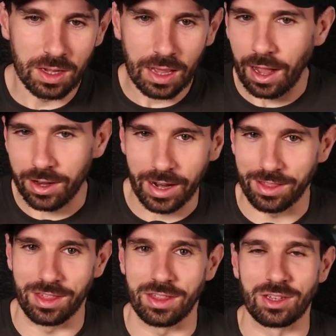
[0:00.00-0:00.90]
how can I
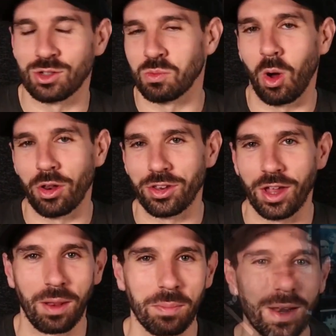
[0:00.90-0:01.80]
answer this in just one and
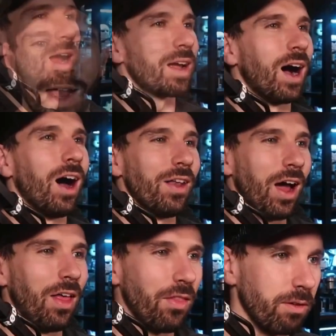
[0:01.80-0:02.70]
done? But I can't.
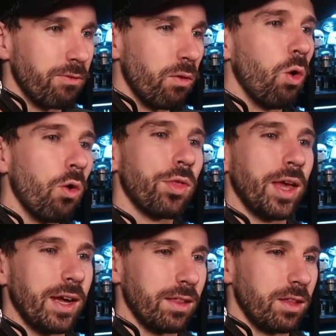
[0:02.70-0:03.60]
There's 4
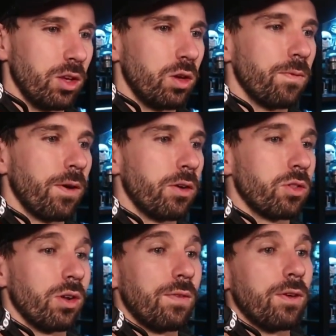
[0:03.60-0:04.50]
things that you can focus
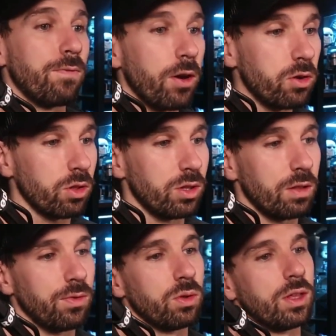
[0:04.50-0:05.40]
on. If you focus on these
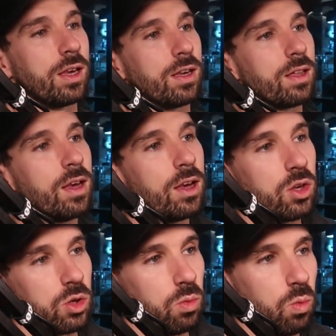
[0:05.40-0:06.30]
4 things,
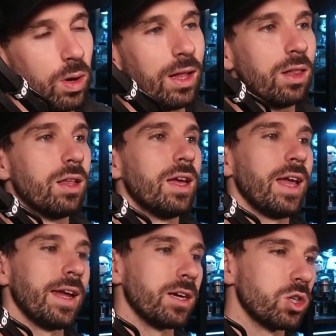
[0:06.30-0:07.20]
you will
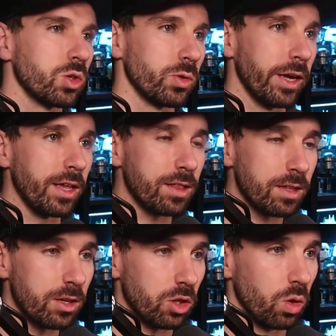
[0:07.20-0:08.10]
increase
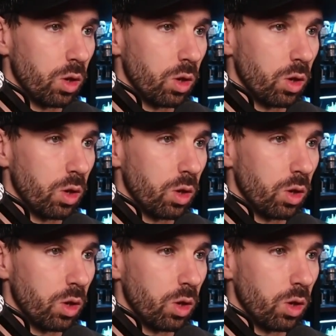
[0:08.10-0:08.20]
your